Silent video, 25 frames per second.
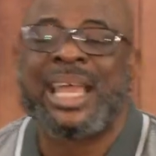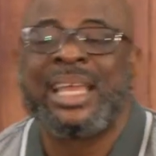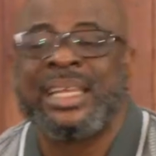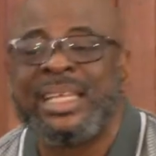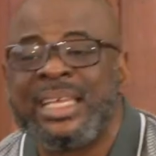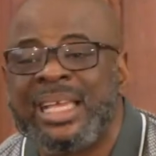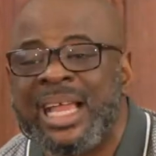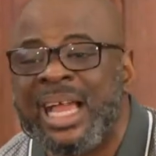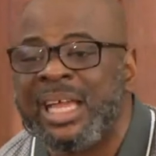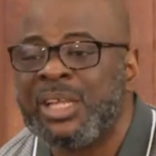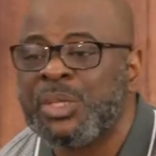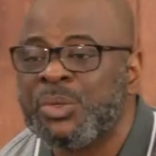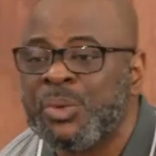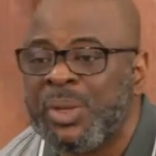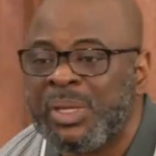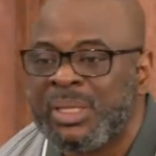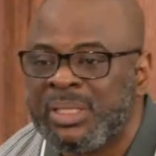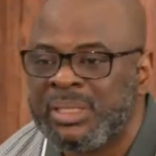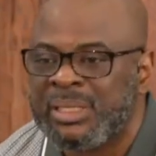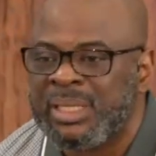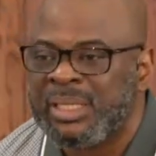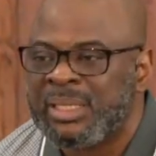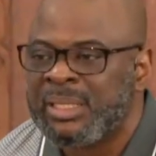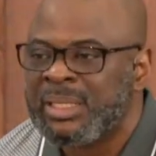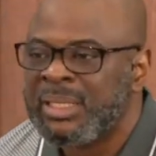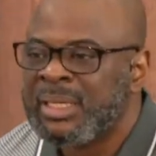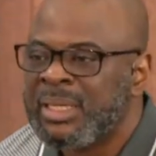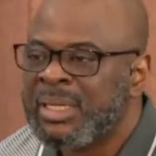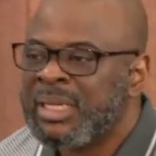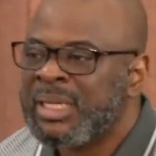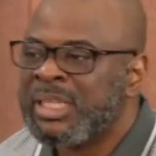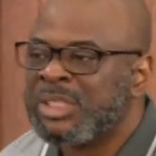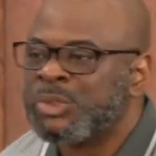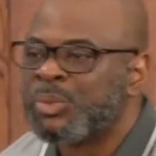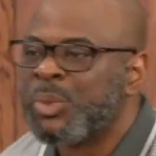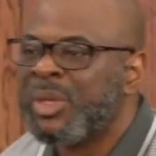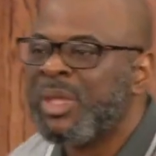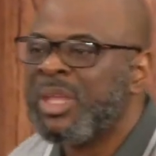he can't do anything,
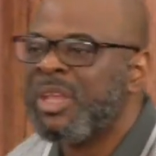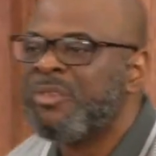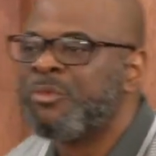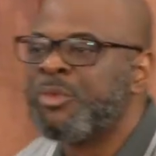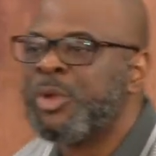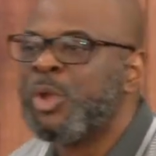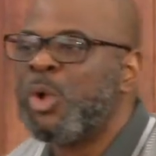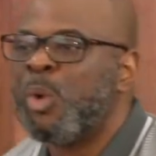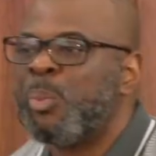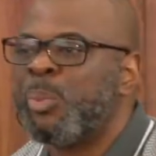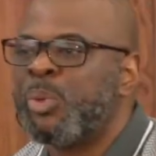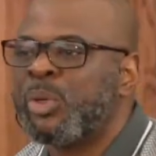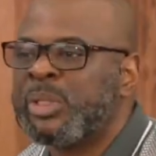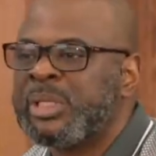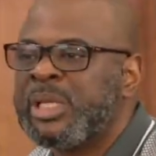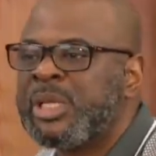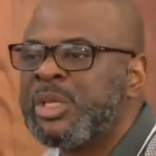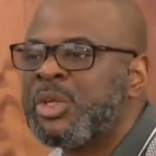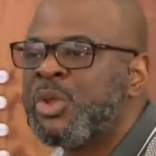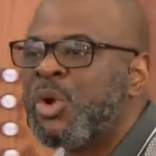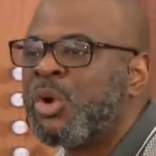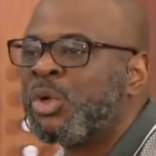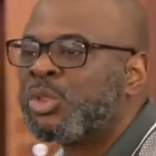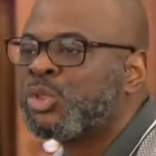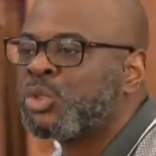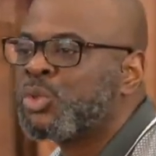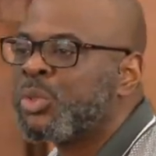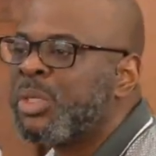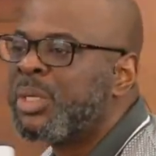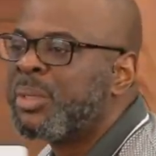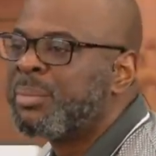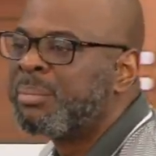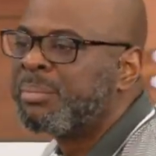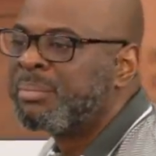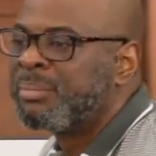is if we open the door to him.